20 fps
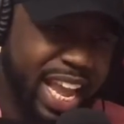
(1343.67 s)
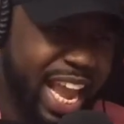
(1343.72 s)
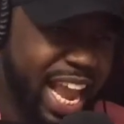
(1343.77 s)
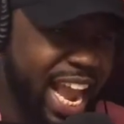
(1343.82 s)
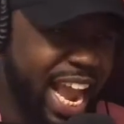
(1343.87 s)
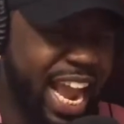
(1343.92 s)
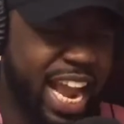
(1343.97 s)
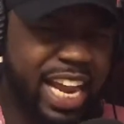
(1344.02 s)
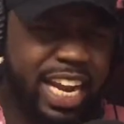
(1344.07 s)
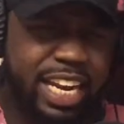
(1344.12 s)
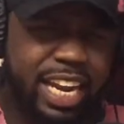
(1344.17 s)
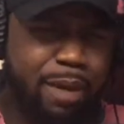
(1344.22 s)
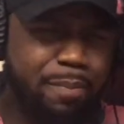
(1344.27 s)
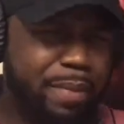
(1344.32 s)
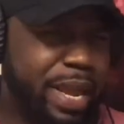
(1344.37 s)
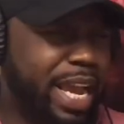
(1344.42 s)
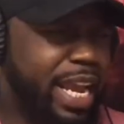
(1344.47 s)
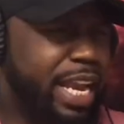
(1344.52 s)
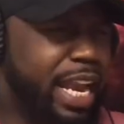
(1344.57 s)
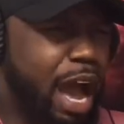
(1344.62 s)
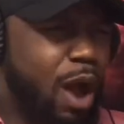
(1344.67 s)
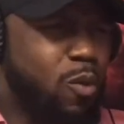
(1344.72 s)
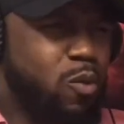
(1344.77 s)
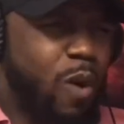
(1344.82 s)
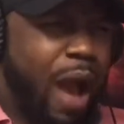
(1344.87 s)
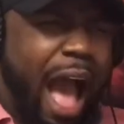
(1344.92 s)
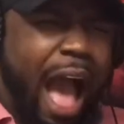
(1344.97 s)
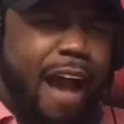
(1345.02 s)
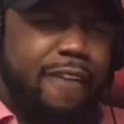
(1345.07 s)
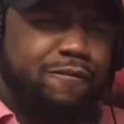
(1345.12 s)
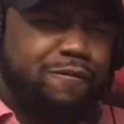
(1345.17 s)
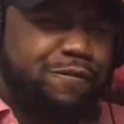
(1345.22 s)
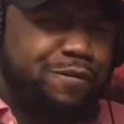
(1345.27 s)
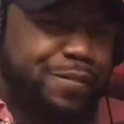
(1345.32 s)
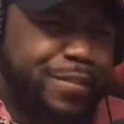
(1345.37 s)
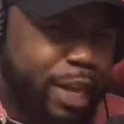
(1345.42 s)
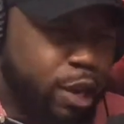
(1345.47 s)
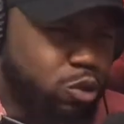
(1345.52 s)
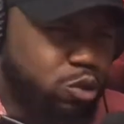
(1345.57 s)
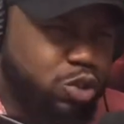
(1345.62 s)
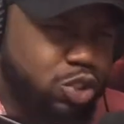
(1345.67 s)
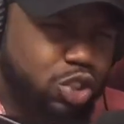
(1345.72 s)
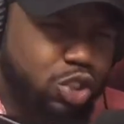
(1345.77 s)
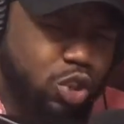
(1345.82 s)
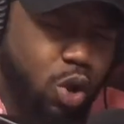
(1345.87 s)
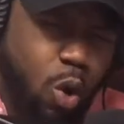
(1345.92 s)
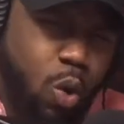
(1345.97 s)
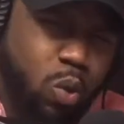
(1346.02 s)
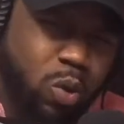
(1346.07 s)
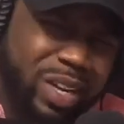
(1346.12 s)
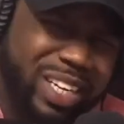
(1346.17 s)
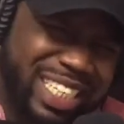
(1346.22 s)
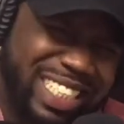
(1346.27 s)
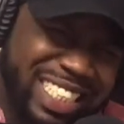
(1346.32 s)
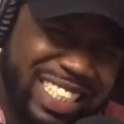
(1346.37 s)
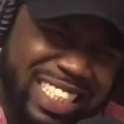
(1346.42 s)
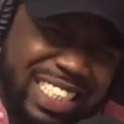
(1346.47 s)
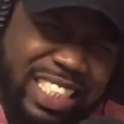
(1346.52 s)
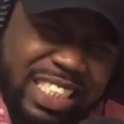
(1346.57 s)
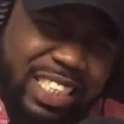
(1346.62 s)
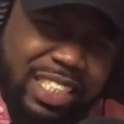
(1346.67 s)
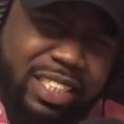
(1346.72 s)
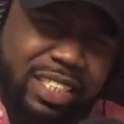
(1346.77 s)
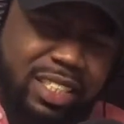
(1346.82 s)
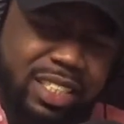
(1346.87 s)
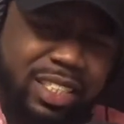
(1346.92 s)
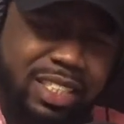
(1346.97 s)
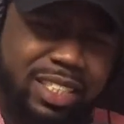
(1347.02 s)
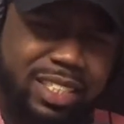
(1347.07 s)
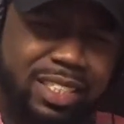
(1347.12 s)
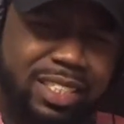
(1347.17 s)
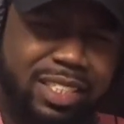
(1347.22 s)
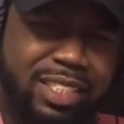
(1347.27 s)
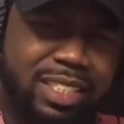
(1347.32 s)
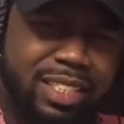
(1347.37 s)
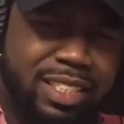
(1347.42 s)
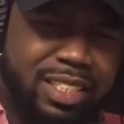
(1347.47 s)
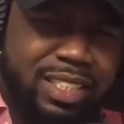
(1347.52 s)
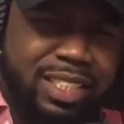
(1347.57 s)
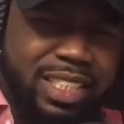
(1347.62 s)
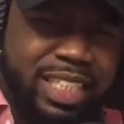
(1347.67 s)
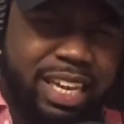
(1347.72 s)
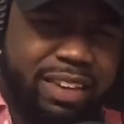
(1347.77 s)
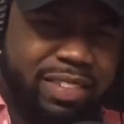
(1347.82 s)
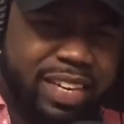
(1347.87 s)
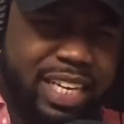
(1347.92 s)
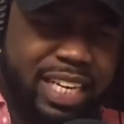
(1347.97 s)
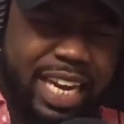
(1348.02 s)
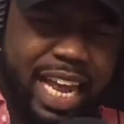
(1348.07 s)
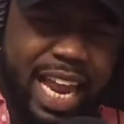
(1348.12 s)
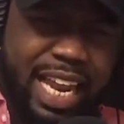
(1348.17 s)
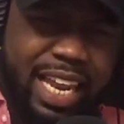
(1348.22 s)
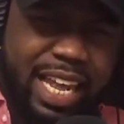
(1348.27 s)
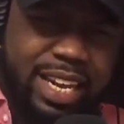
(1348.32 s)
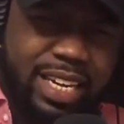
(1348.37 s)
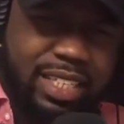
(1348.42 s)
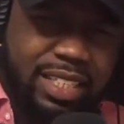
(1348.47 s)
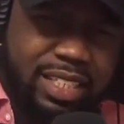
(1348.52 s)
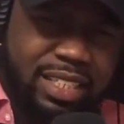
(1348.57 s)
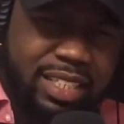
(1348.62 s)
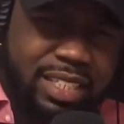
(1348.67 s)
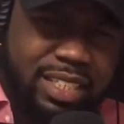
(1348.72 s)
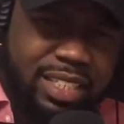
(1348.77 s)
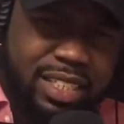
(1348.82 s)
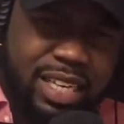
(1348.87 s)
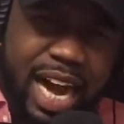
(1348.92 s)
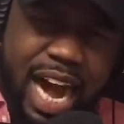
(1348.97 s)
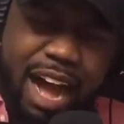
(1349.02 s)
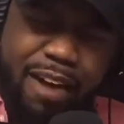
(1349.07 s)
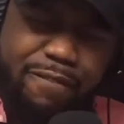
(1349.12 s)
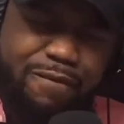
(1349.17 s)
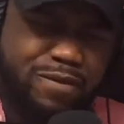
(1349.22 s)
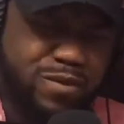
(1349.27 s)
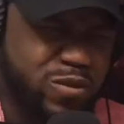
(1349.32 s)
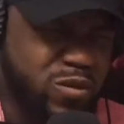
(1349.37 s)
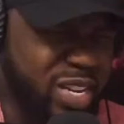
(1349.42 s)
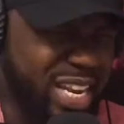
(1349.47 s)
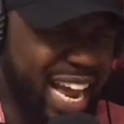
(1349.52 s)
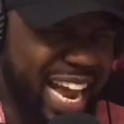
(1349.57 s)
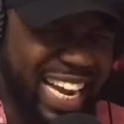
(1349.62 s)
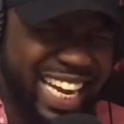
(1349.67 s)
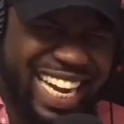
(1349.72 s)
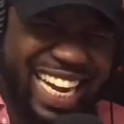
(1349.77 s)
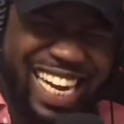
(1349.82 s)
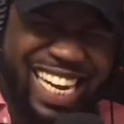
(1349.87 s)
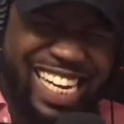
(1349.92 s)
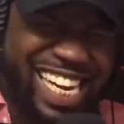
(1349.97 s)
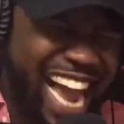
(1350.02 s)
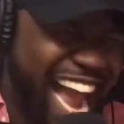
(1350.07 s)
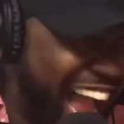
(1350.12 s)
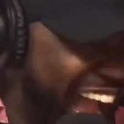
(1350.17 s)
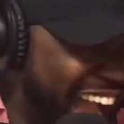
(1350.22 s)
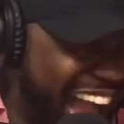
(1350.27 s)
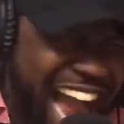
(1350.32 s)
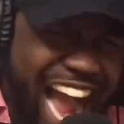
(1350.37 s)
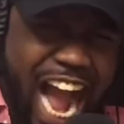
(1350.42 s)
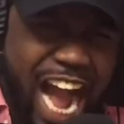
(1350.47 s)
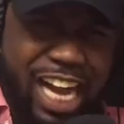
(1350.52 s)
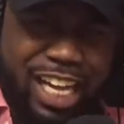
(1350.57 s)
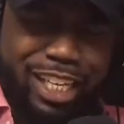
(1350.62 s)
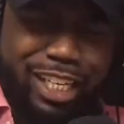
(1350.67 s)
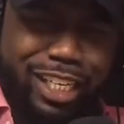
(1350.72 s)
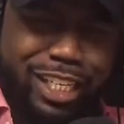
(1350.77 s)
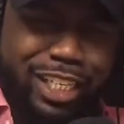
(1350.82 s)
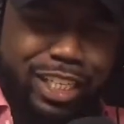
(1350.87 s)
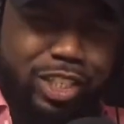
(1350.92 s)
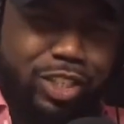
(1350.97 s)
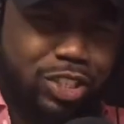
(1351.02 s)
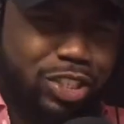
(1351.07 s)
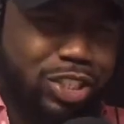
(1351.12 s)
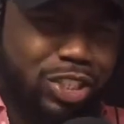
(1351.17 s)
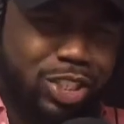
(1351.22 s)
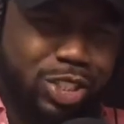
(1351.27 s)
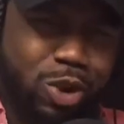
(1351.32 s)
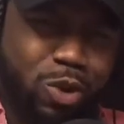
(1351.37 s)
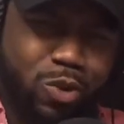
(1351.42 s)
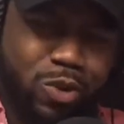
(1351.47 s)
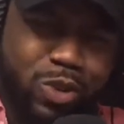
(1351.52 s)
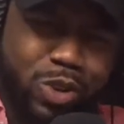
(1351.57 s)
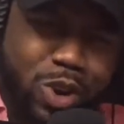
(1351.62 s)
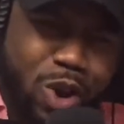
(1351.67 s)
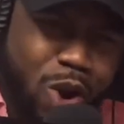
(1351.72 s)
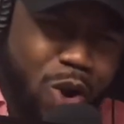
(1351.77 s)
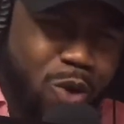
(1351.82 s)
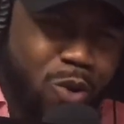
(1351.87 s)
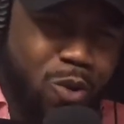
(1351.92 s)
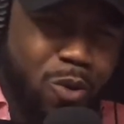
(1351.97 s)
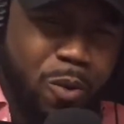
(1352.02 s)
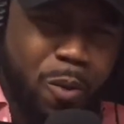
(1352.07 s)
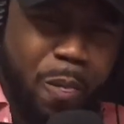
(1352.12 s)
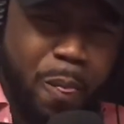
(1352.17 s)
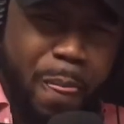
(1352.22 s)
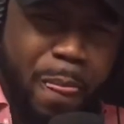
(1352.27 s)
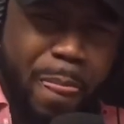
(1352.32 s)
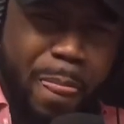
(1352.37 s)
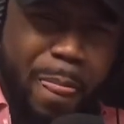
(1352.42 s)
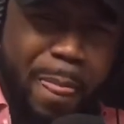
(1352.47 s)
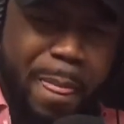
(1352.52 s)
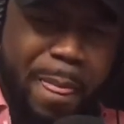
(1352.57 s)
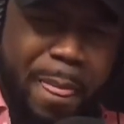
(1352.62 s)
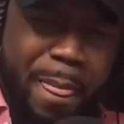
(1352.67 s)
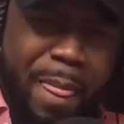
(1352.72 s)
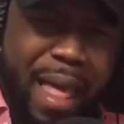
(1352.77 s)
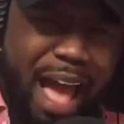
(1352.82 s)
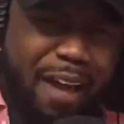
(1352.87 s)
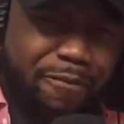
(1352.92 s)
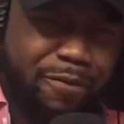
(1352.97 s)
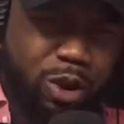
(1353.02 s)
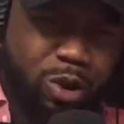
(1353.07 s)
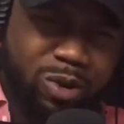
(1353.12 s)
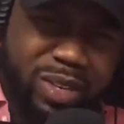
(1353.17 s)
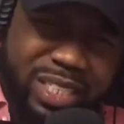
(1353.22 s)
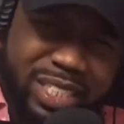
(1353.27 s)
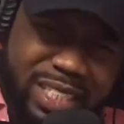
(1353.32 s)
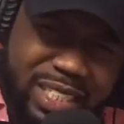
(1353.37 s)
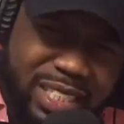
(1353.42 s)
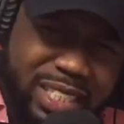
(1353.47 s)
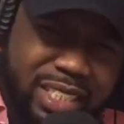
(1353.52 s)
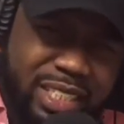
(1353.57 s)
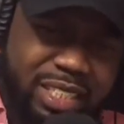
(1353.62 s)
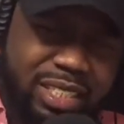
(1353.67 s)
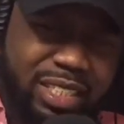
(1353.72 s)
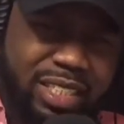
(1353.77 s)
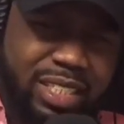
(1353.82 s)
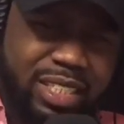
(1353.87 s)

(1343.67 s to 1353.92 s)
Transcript: And man, I felt so good giving her that letter. I felt like, you just don't know. I felt good.